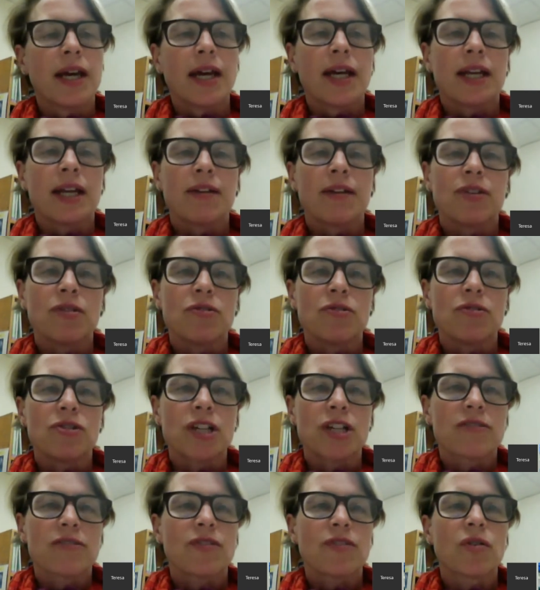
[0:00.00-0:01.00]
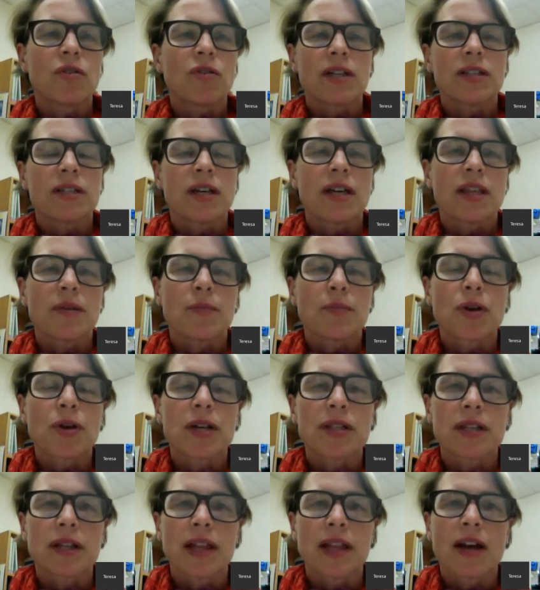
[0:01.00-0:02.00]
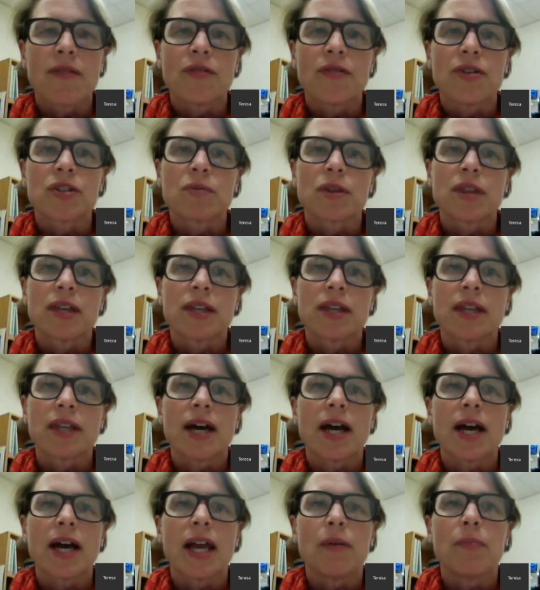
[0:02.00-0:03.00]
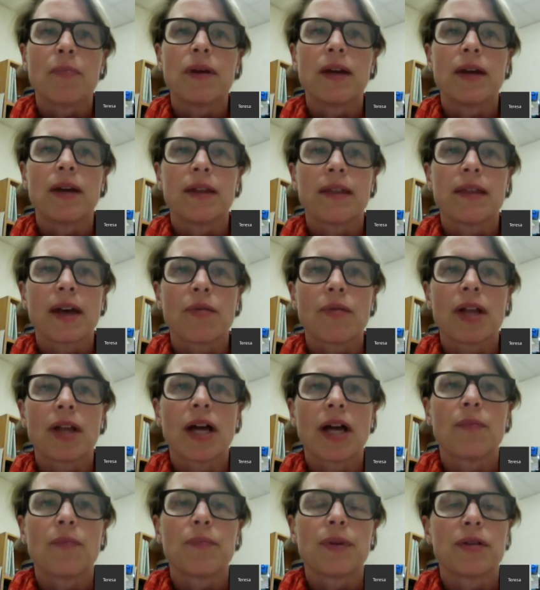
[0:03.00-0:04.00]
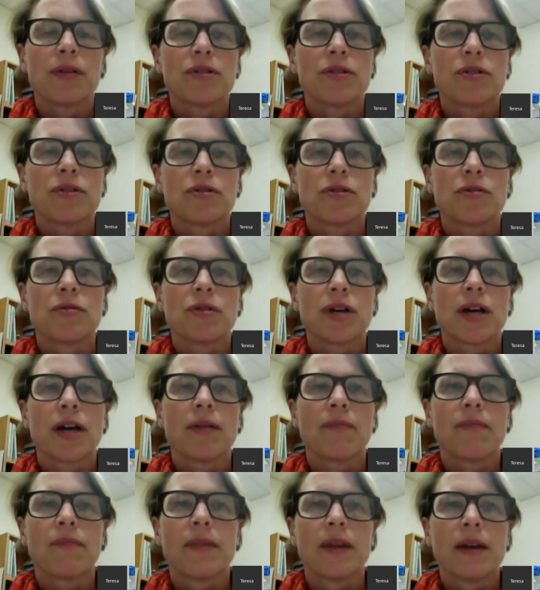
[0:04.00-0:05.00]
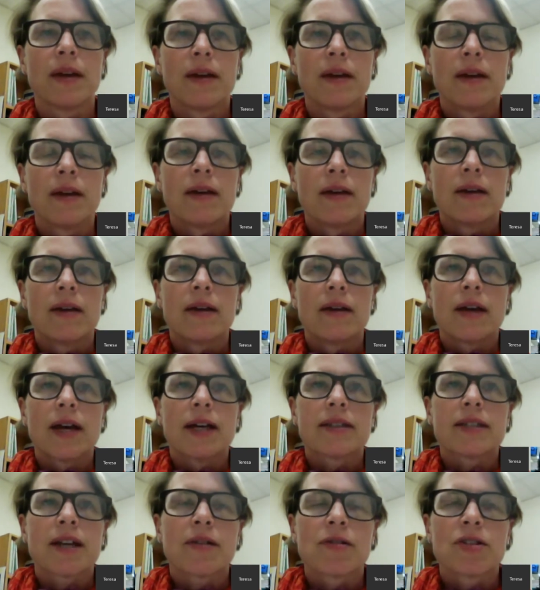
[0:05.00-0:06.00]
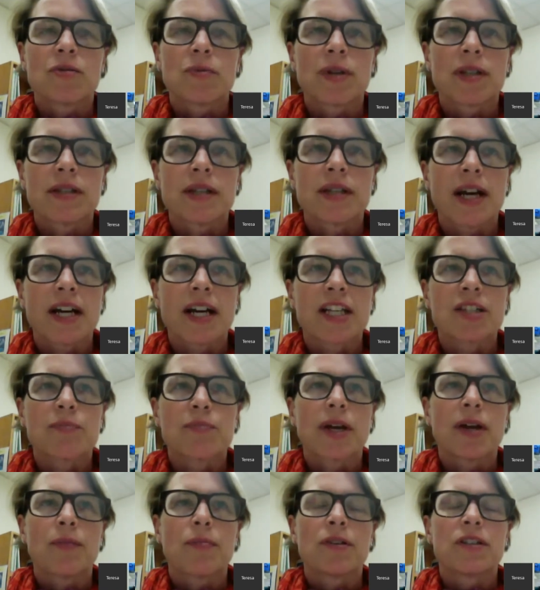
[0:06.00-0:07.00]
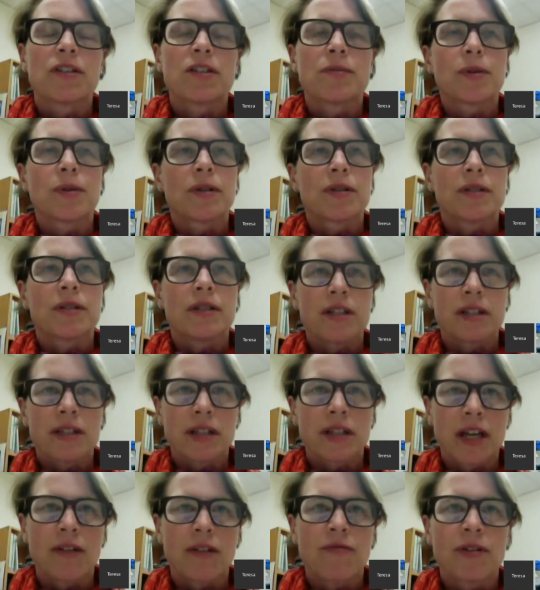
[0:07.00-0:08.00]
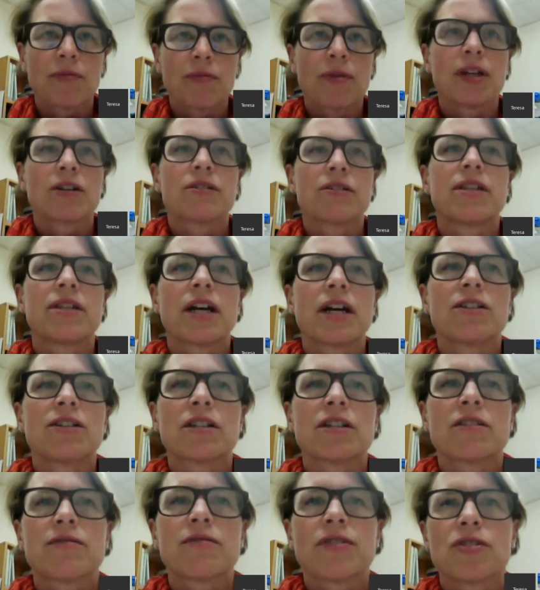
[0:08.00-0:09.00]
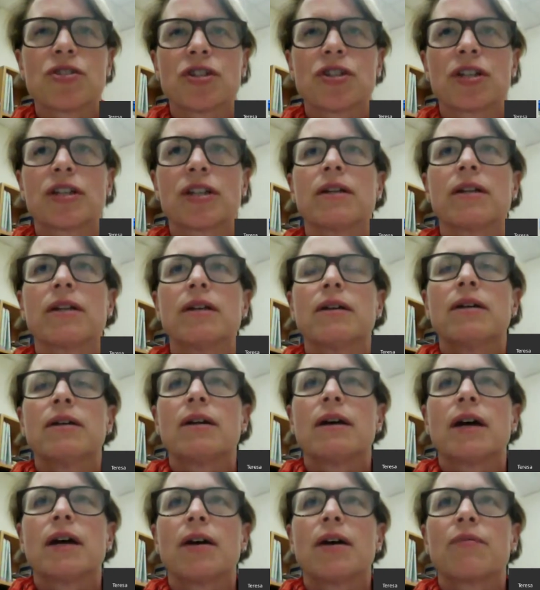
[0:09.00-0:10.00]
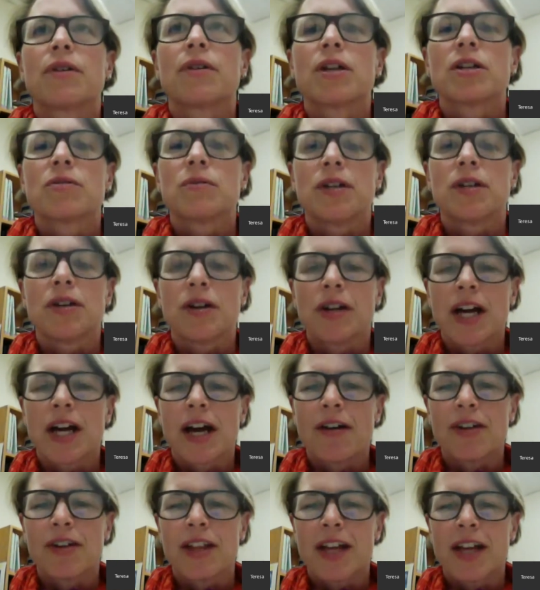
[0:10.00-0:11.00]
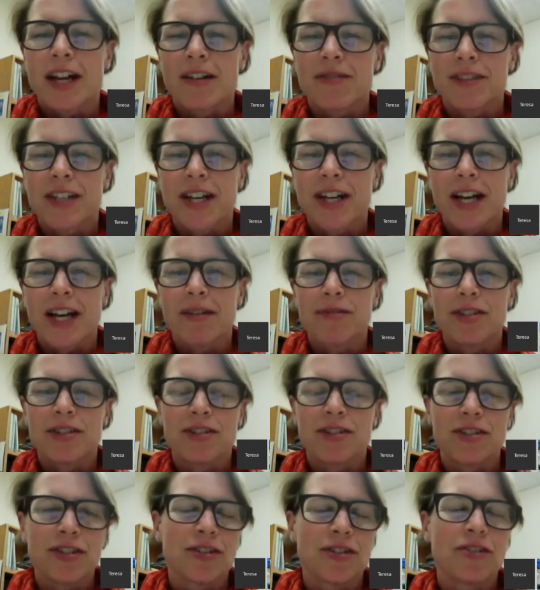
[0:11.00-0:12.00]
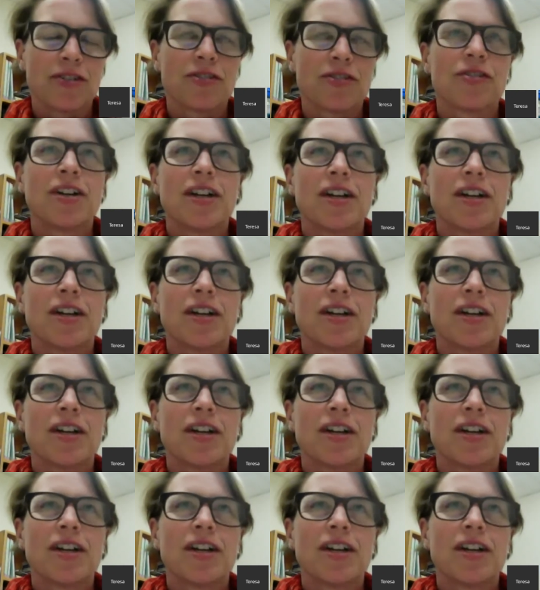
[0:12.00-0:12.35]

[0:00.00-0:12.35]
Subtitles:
And if you just focus on the present levels within the IEP, that will help you to, as I was once asked by a principal, to just give the Reader's Digest version, because we don't have a lot of time to do